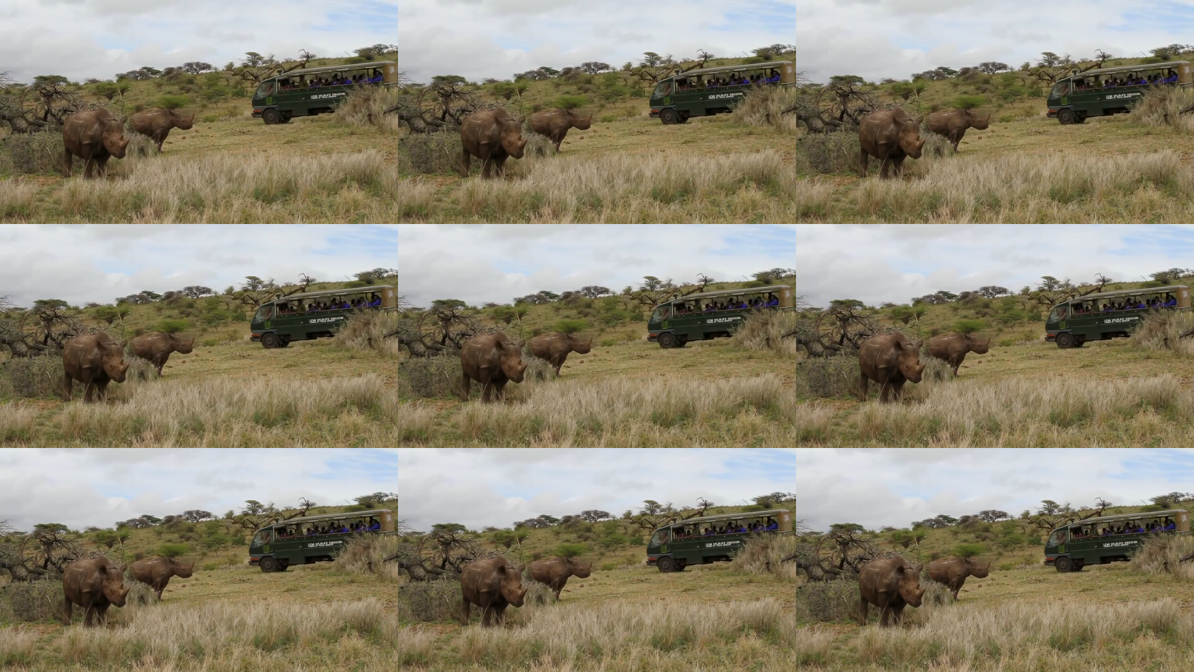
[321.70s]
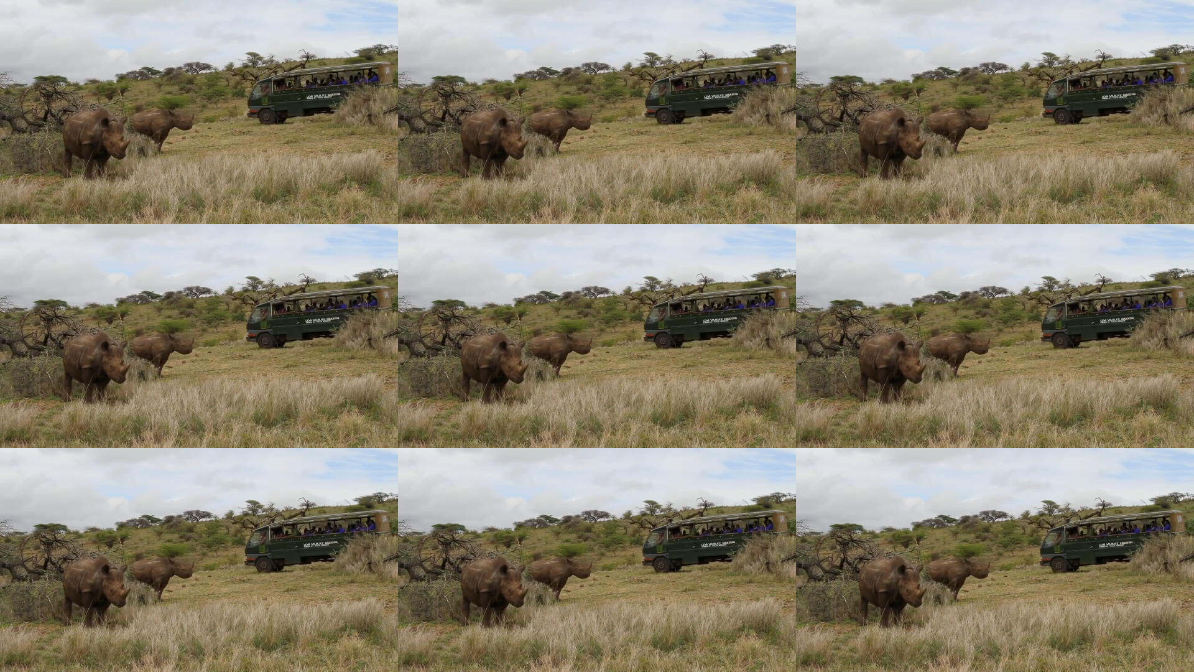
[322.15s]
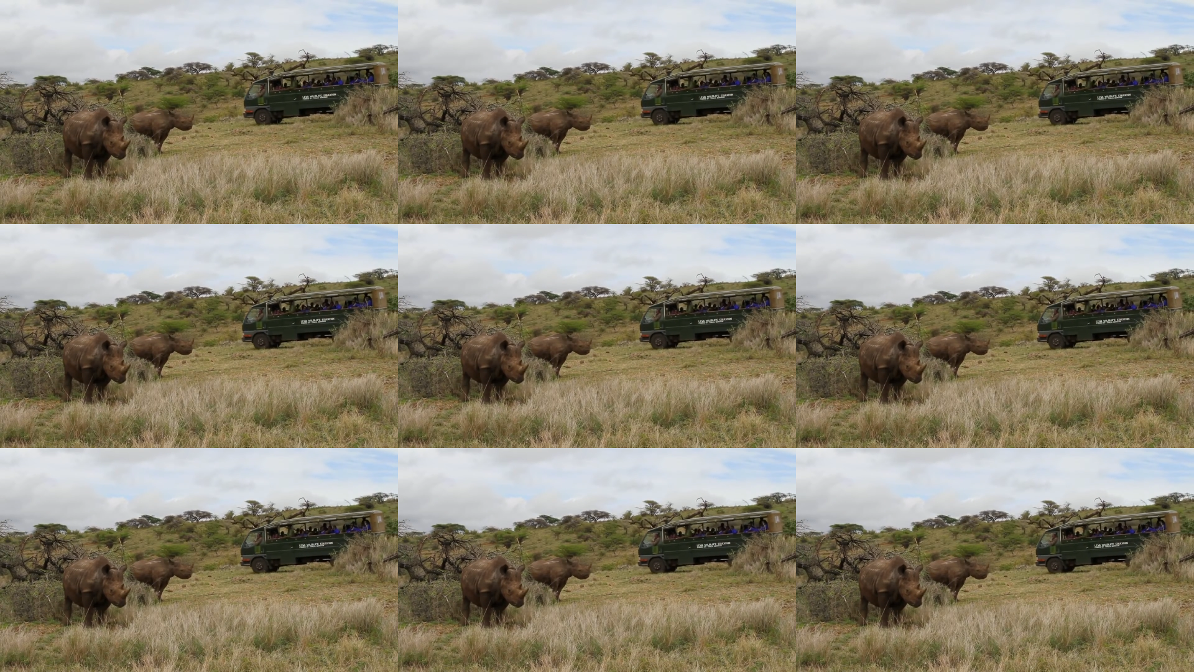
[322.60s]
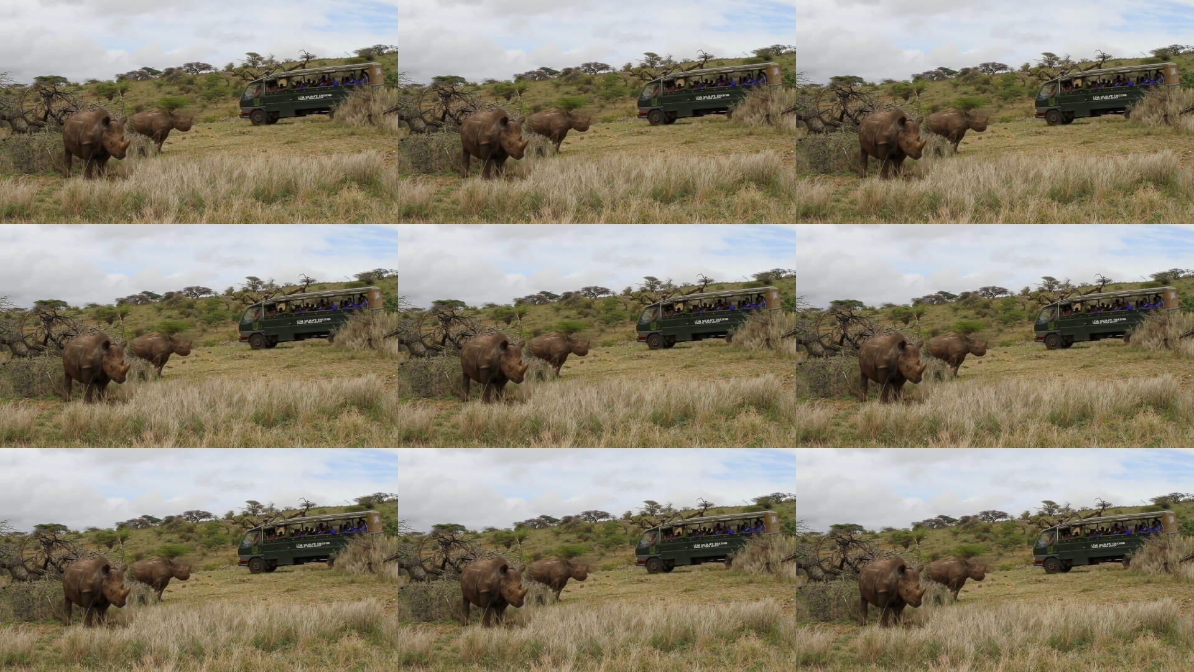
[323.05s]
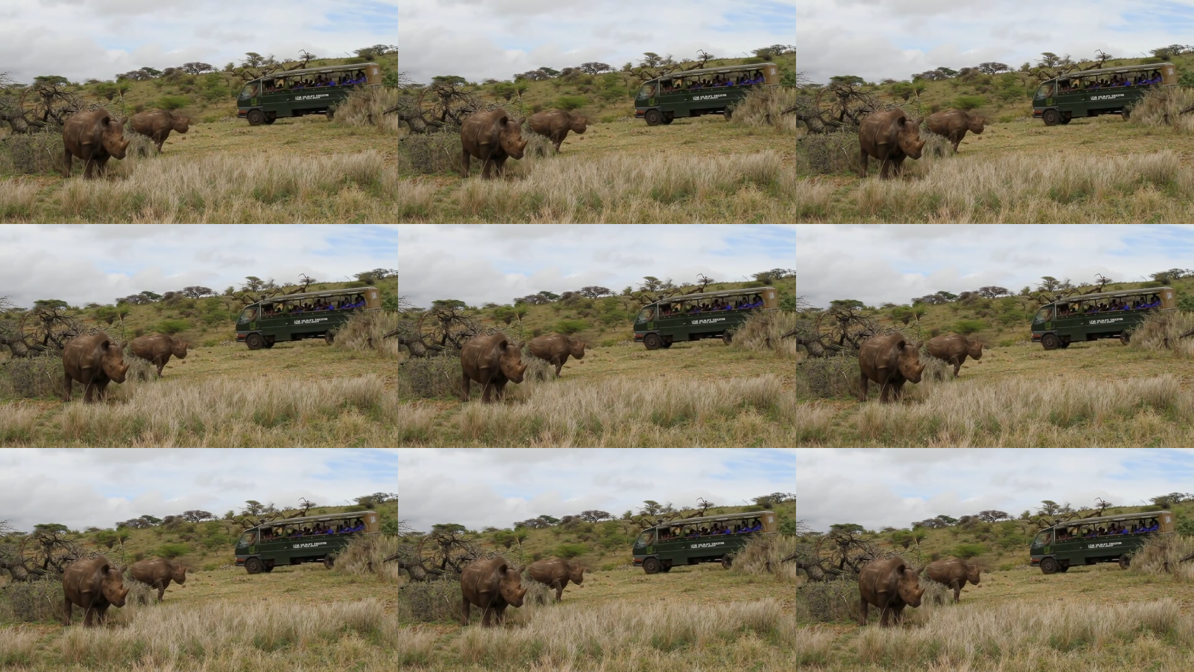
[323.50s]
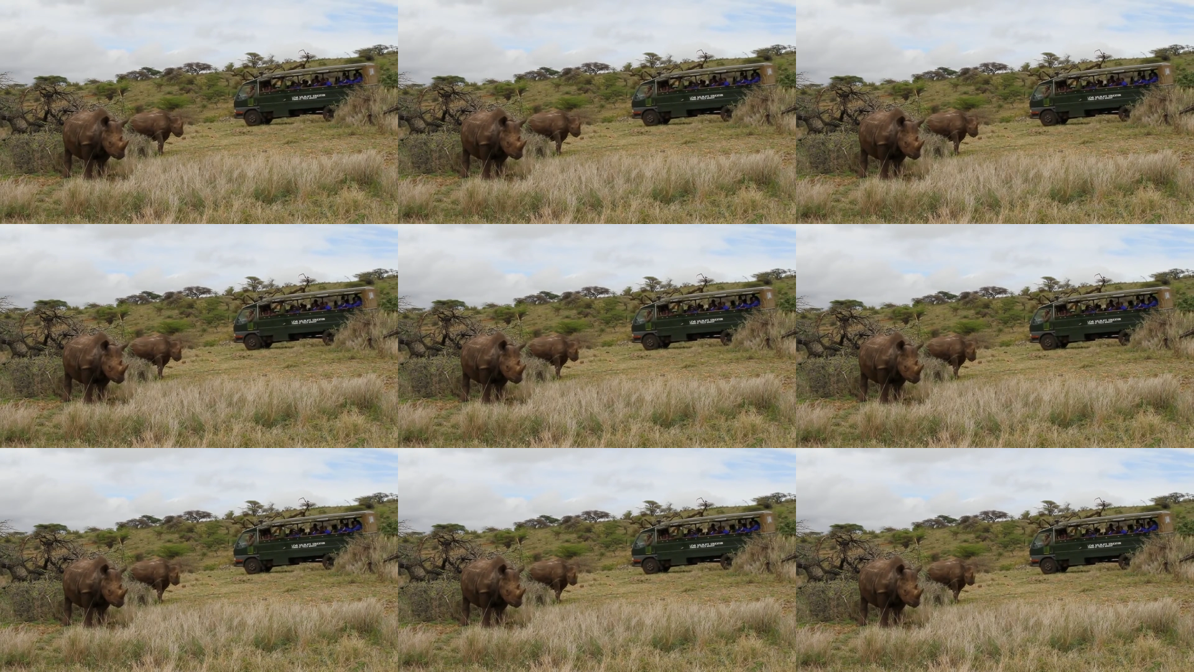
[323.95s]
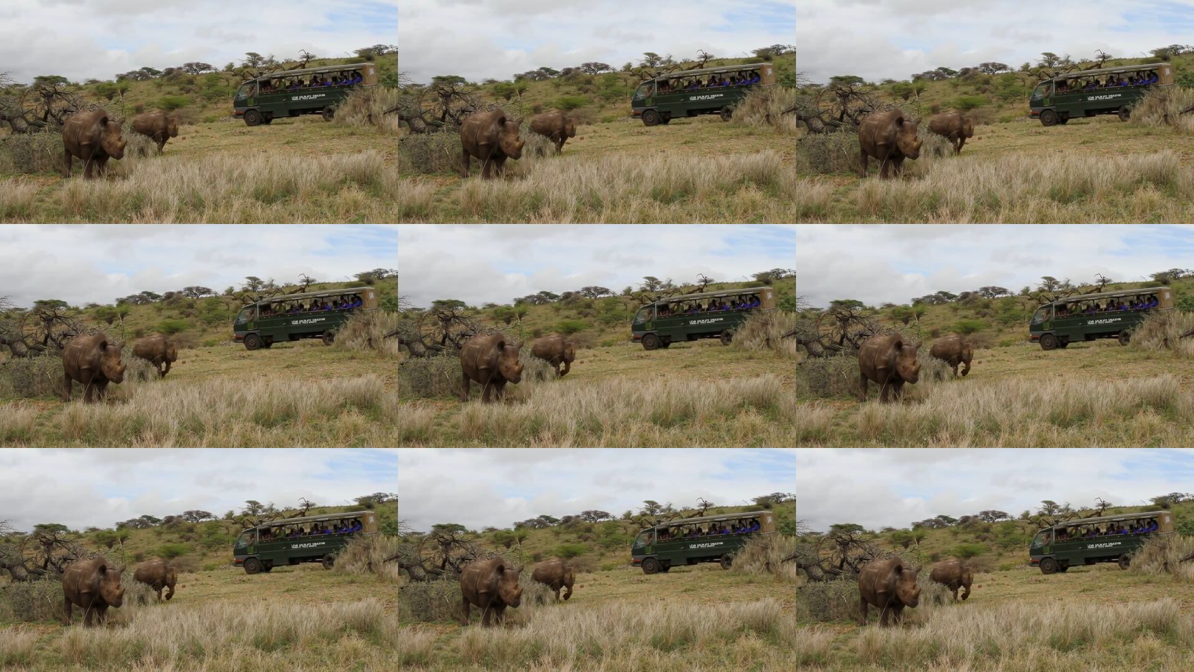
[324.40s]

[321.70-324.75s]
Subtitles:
[unreadable: no face in view]